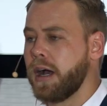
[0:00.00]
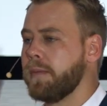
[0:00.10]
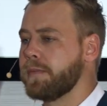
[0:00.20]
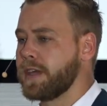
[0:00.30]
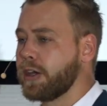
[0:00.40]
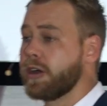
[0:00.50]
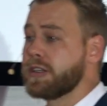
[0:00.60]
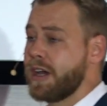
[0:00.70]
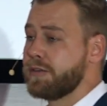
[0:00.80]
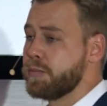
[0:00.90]
They're going
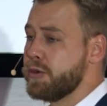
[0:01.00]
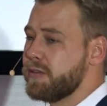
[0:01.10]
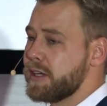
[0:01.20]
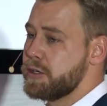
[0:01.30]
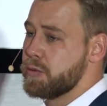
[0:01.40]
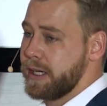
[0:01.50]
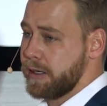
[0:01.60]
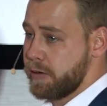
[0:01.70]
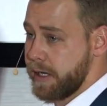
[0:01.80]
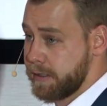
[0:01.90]
to have to prove that you were
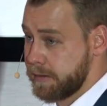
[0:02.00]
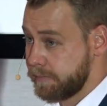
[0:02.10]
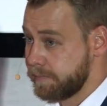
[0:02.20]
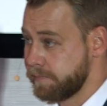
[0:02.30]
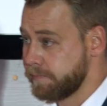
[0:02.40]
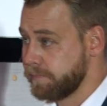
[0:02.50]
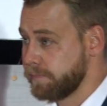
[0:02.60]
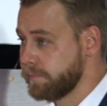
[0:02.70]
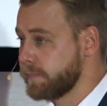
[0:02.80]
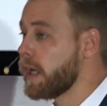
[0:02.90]
incorrect.
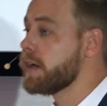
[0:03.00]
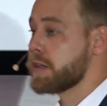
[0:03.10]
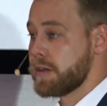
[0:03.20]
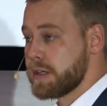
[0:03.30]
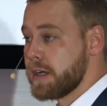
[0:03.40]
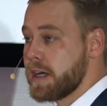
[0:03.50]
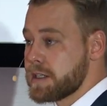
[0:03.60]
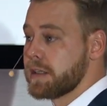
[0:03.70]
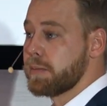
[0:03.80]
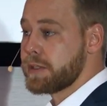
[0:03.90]
So it's a
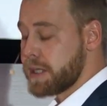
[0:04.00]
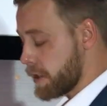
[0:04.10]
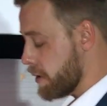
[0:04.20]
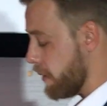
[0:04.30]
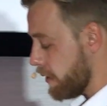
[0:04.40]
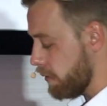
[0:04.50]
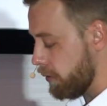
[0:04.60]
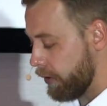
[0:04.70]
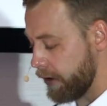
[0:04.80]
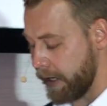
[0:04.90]
nice little protection method
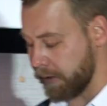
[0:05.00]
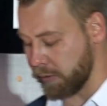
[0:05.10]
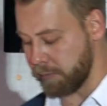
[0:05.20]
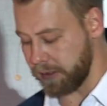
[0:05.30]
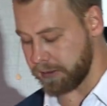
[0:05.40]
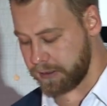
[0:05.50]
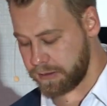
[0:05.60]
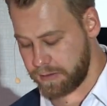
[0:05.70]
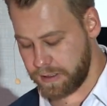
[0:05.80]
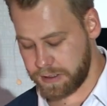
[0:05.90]
for the landlord built
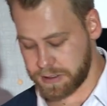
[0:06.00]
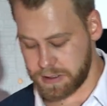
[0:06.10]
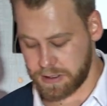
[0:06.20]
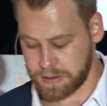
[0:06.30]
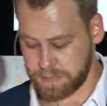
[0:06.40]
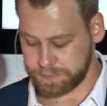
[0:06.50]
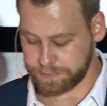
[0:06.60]
into the legislation.